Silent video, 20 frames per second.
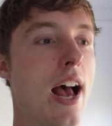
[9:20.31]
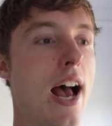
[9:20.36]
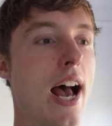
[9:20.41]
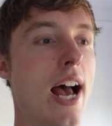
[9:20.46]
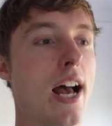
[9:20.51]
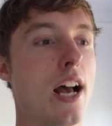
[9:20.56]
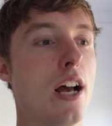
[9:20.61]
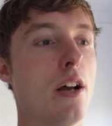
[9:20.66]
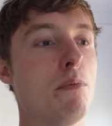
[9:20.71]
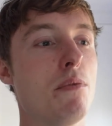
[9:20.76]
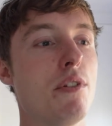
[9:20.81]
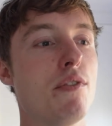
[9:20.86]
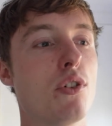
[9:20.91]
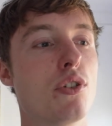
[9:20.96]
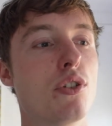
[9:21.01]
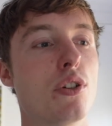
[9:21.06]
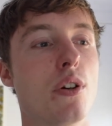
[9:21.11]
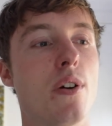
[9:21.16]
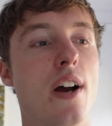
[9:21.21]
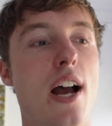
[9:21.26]
You've
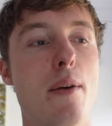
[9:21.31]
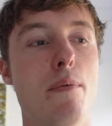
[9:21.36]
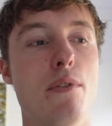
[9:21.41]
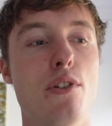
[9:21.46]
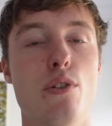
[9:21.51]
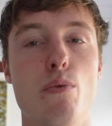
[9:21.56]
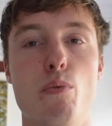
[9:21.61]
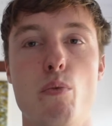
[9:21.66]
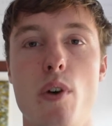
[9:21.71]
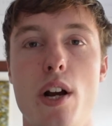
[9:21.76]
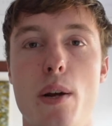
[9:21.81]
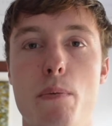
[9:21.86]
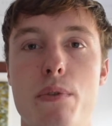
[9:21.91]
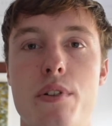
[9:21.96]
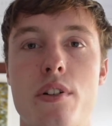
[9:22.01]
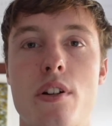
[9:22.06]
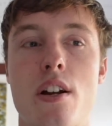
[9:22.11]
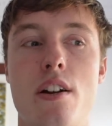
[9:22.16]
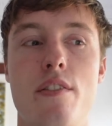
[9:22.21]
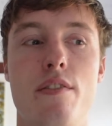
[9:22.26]
also got Amazon Web
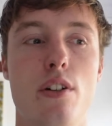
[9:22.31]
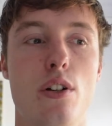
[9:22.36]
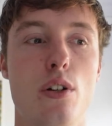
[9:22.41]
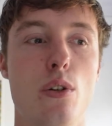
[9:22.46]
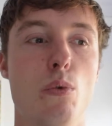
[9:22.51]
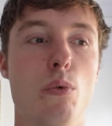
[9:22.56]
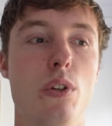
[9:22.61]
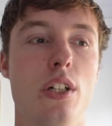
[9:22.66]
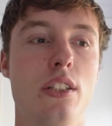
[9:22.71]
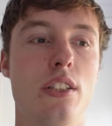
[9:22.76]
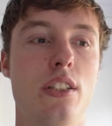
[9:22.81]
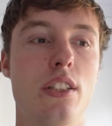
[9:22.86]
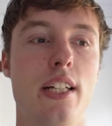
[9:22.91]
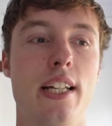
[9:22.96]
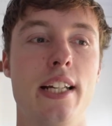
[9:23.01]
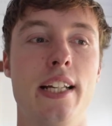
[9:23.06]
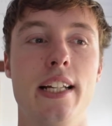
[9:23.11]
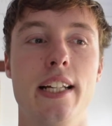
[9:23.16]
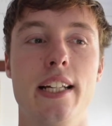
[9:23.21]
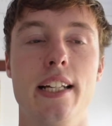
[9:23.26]
Server, which
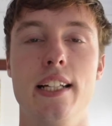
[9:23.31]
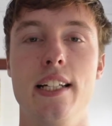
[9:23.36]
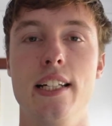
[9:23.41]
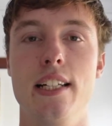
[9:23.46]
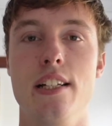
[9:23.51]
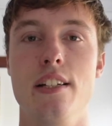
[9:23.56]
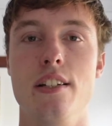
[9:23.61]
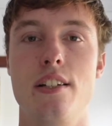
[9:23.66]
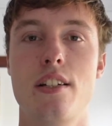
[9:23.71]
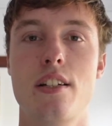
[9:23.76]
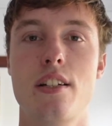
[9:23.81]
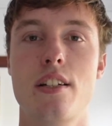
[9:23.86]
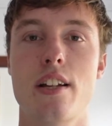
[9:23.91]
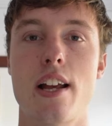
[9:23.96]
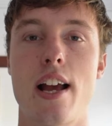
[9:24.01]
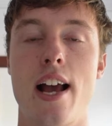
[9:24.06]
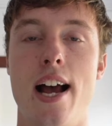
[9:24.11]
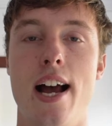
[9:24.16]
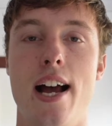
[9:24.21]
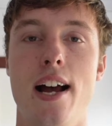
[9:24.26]
is,
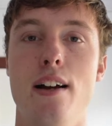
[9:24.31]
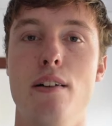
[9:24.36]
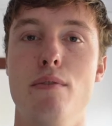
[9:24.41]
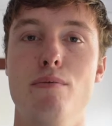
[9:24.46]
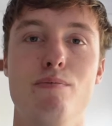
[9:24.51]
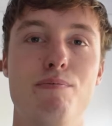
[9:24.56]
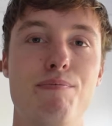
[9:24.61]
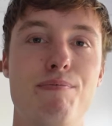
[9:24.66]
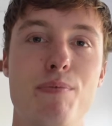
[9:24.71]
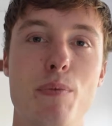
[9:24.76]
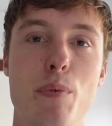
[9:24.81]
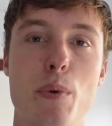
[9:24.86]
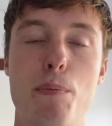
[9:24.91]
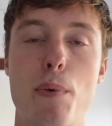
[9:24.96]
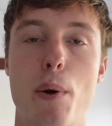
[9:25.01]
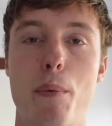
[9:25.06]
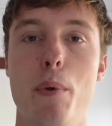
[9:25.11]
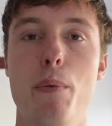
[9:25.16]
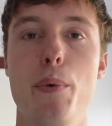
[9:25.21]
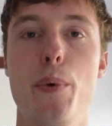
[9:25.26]
we
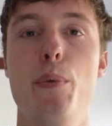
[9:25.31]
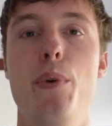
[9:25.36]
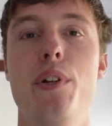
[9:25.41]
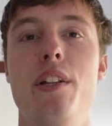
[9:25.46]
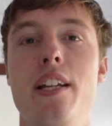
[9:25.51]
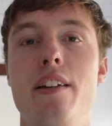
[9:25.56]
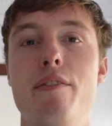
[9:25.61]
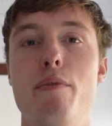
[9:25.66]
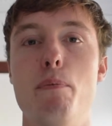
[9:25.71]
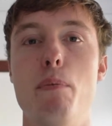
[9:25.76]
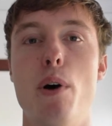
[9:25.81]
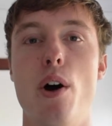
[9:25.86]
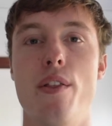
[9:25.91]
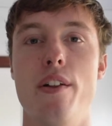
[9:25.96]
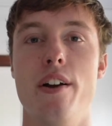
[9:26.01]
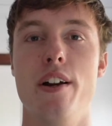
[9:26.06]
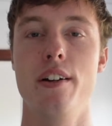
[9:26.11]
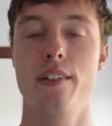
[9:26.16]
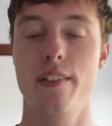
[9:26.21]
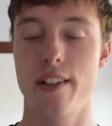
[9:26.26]
probably wouldn't even
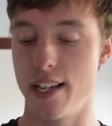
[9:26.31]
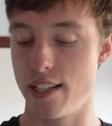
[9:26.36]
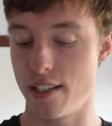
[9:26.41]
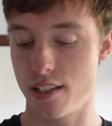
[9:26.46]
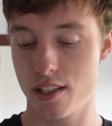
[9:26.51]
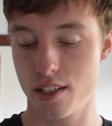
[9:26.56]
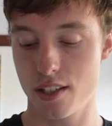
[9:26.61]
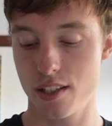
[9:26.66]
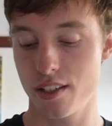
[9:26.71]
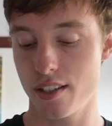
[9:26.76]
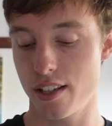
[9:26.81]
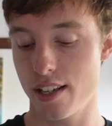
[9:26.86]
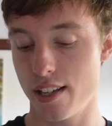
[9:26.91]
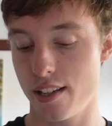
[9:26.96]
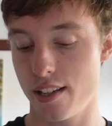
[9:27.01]
bother. It's